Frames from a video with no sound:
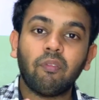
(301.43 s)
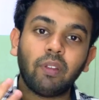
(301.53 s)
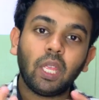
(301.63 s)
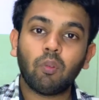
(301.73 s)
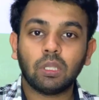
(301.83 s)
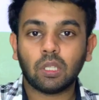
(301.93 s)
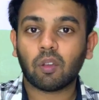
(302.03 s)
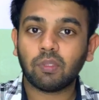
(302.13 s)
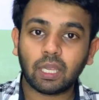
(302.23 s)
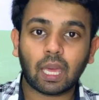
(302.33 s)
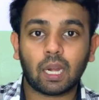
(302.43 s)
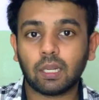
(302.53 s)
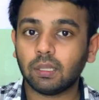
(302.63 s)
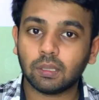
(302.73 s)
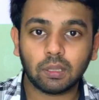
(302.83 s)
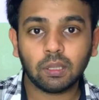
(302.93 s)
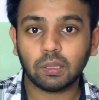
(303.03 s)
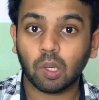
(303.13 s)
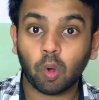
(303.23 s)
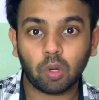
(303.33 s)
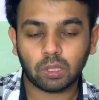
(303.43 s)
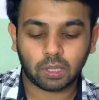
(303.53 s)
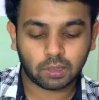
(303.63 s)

frequency of the characters in this original